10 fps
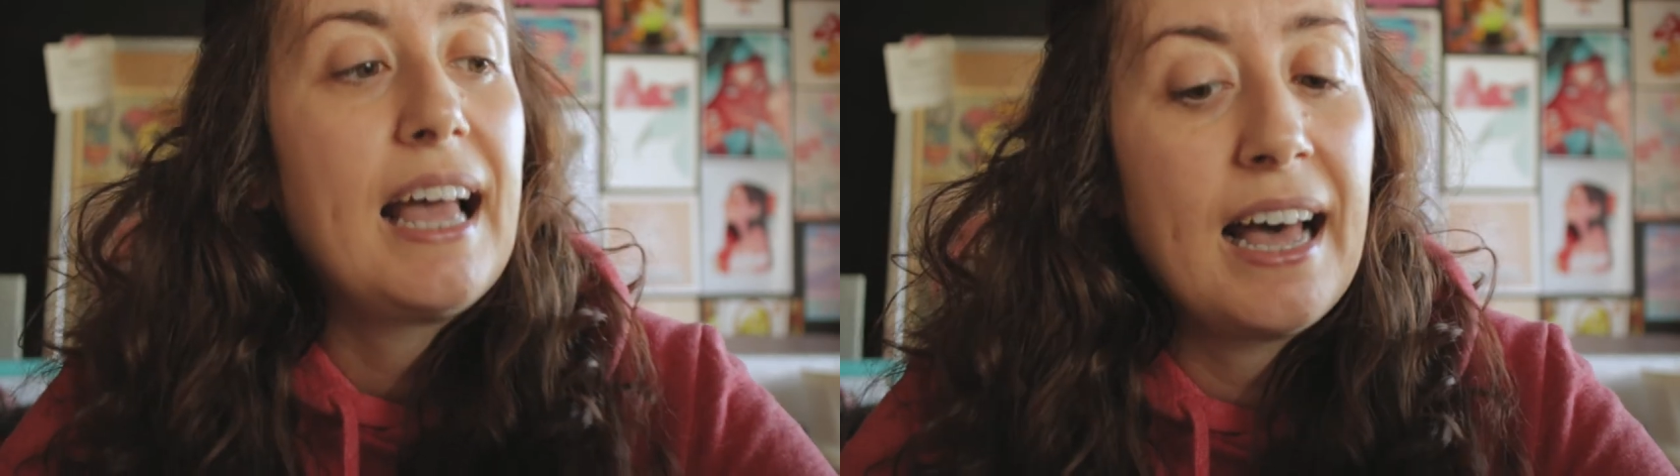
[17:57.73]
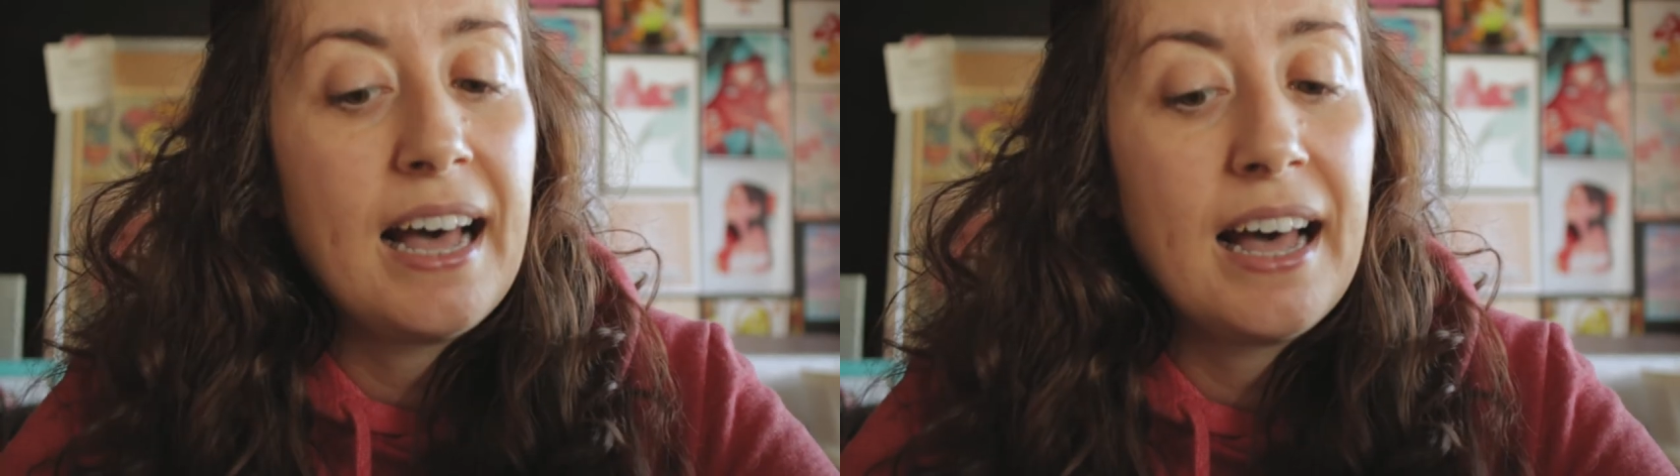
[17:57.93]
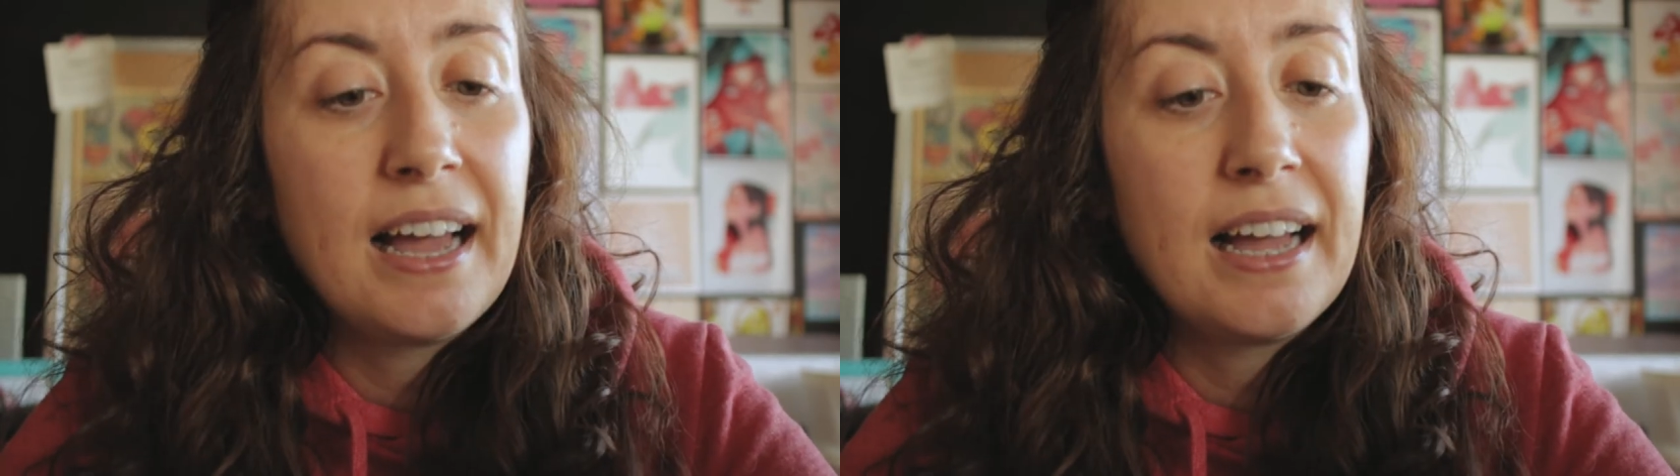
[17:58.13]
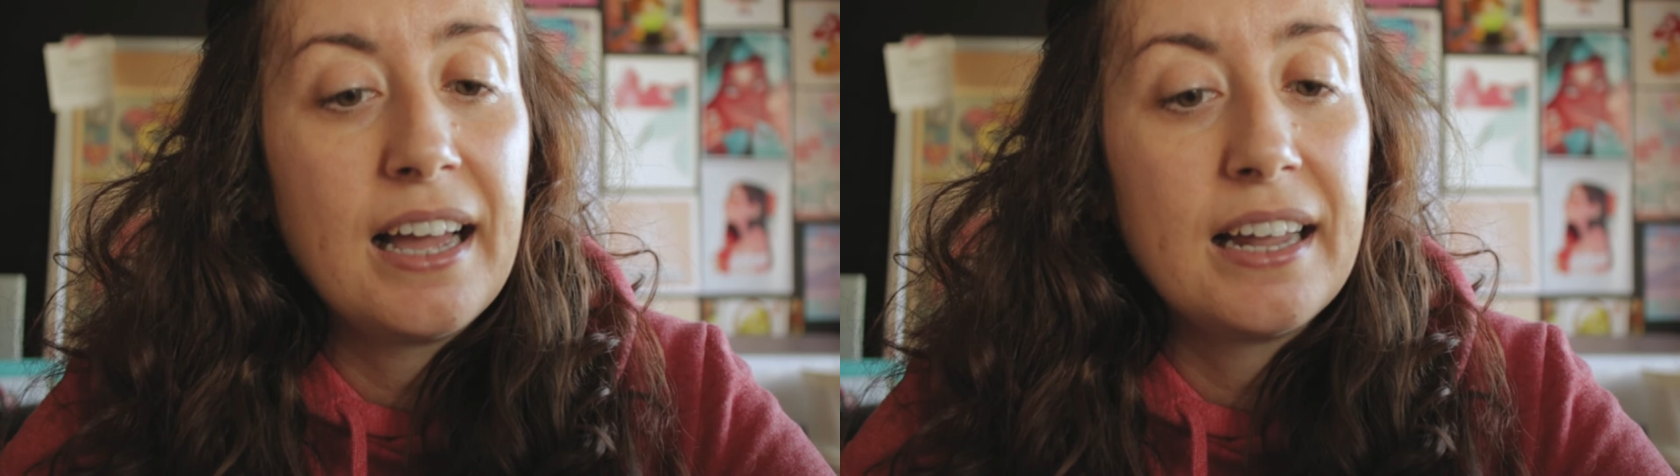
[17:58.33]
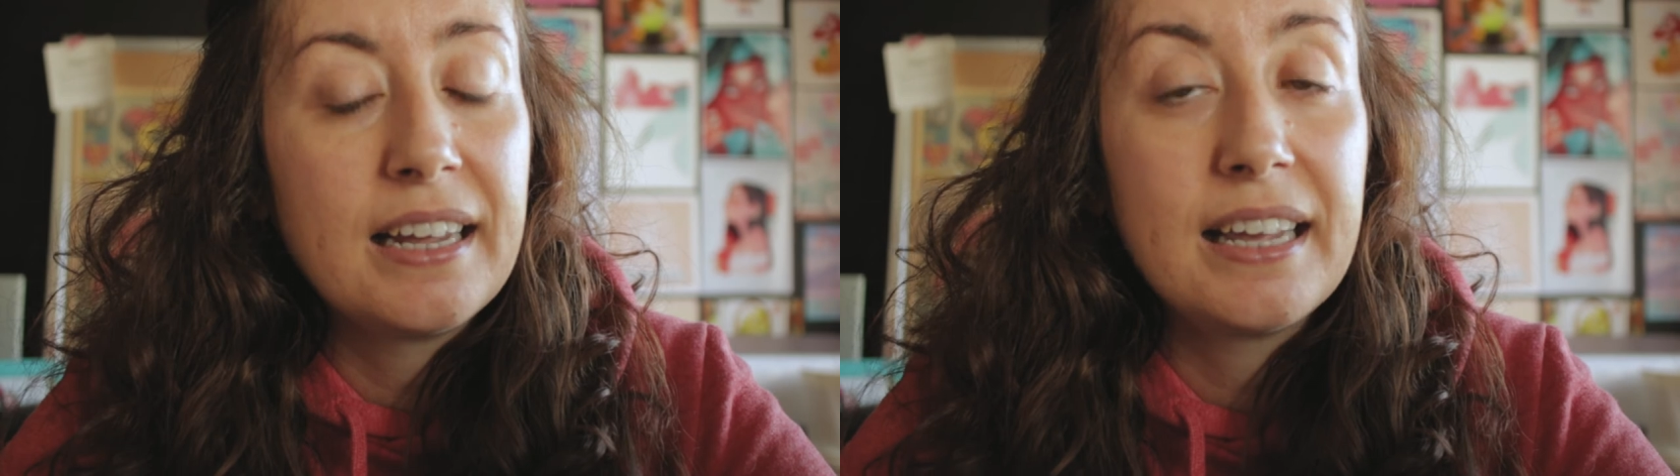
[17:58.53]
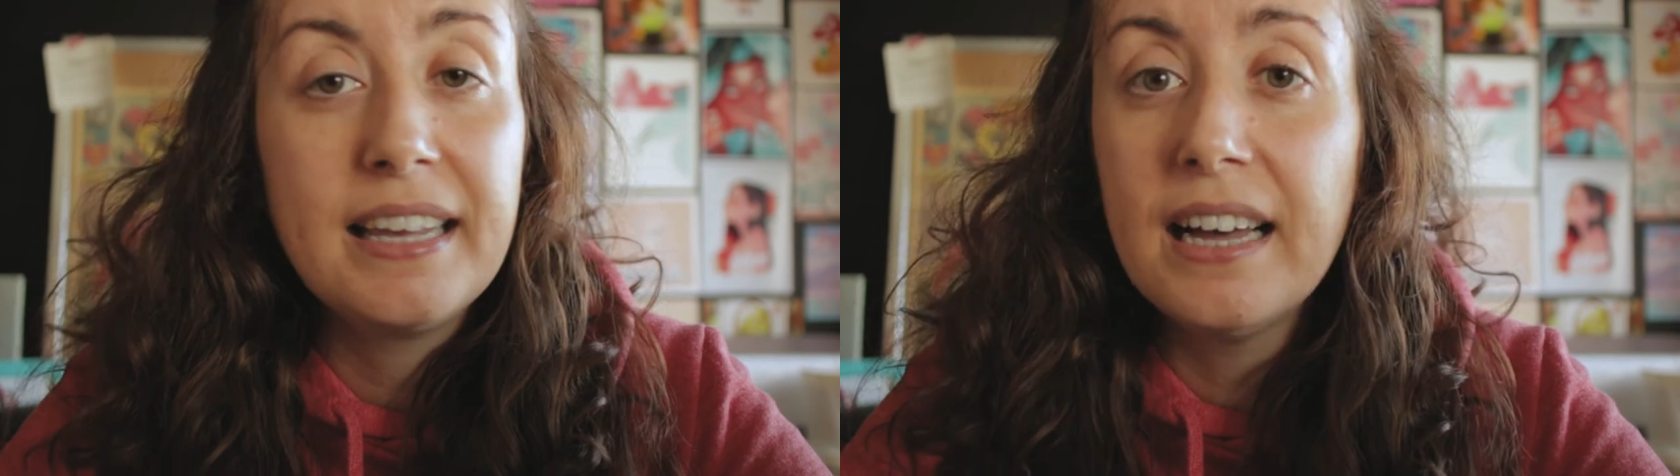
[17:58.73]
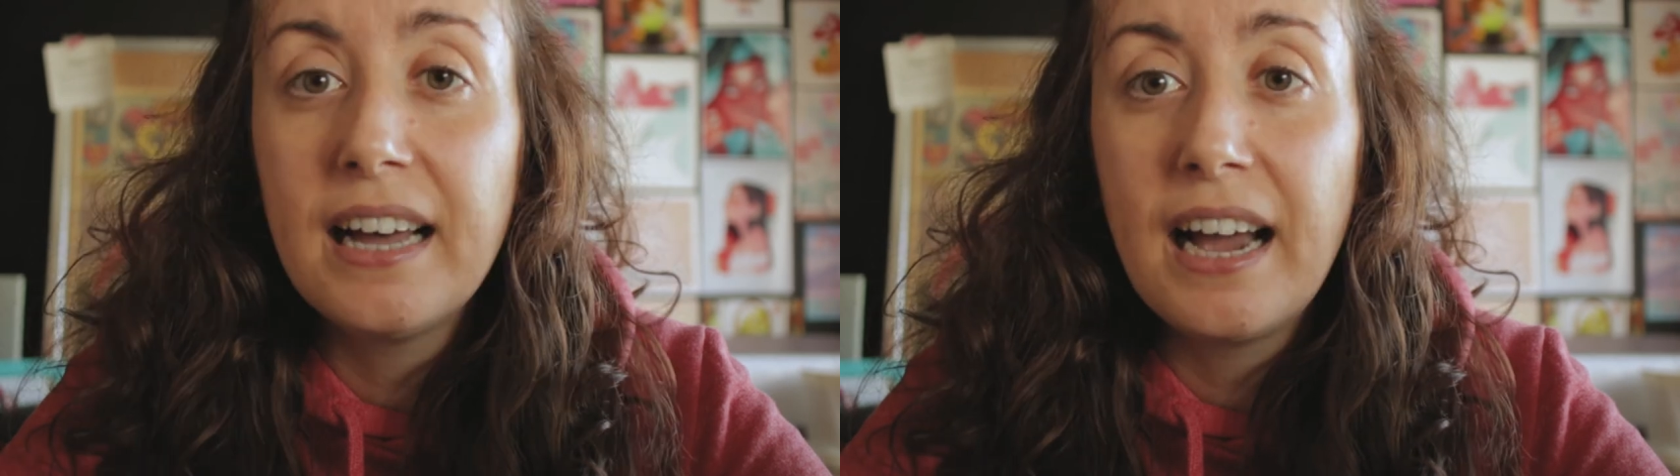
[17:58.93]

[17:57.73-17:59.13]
And yeah,